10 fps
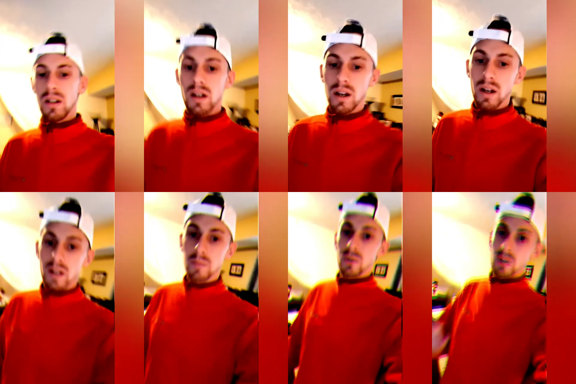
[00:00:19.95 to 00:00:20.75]

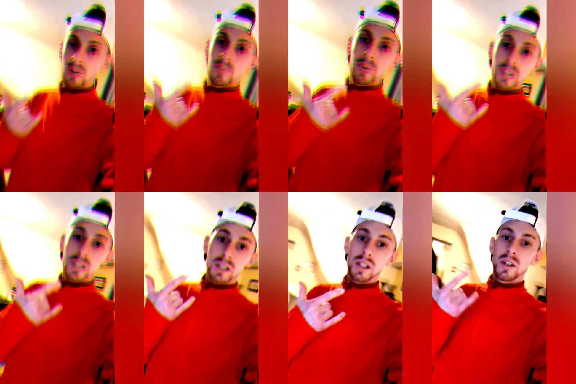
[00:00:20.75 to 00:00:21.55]
Alright, Parole
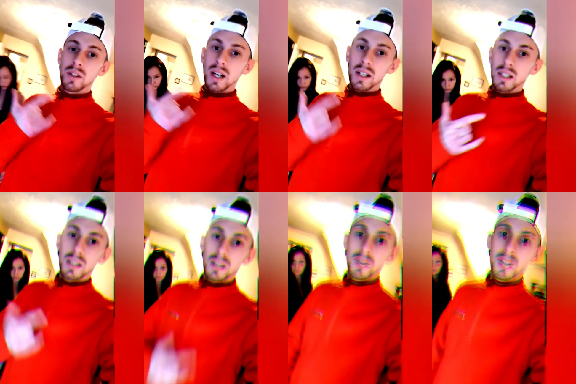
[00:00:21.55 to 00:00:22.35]
Prison Show
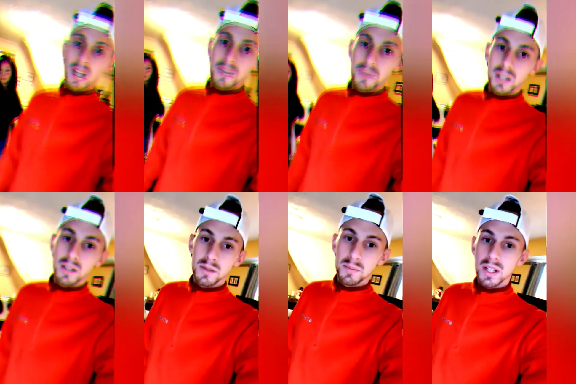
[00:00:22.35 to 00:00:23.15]
ninety-two got a
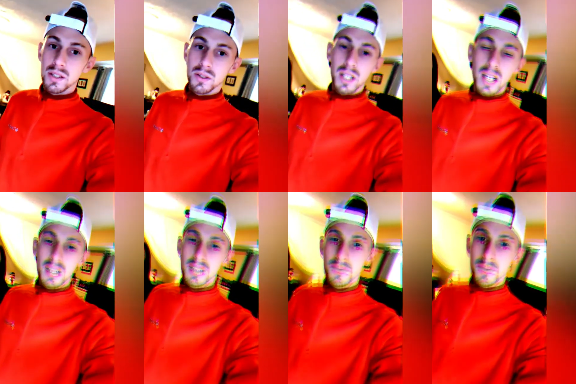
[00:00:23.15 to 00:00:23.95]
very special
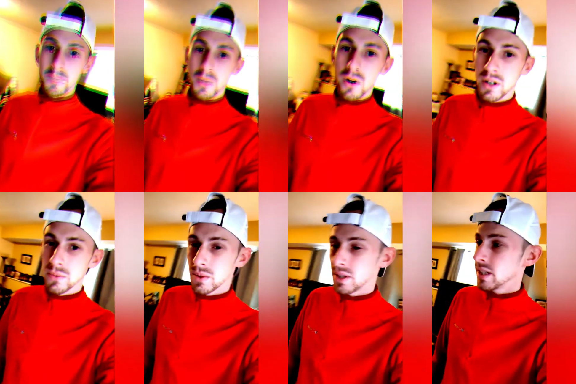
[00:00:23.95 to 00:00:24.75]
guest for
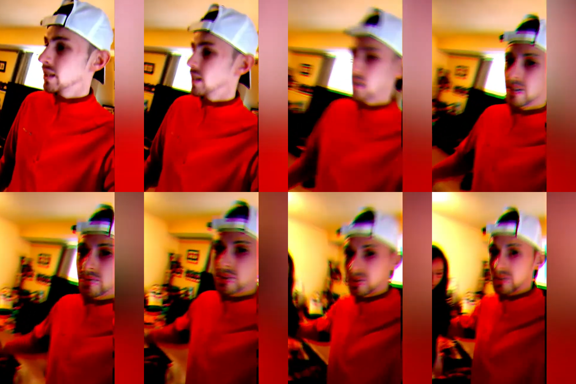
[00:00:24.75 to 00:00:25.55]
part one
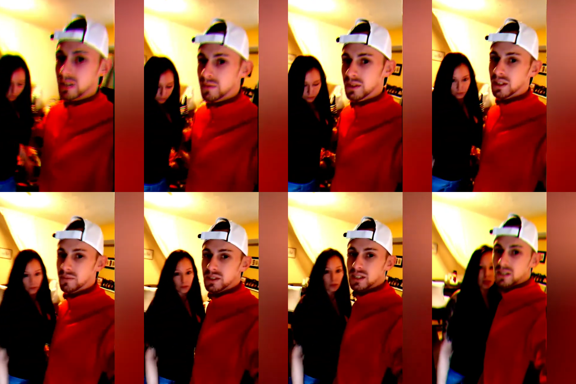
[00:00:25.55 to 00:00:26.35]
interview coming
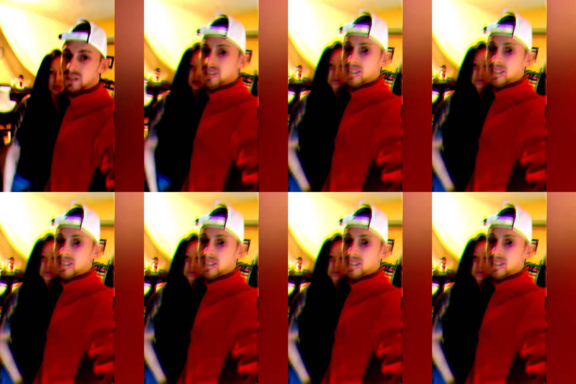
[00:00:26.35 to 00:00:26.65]
up soon.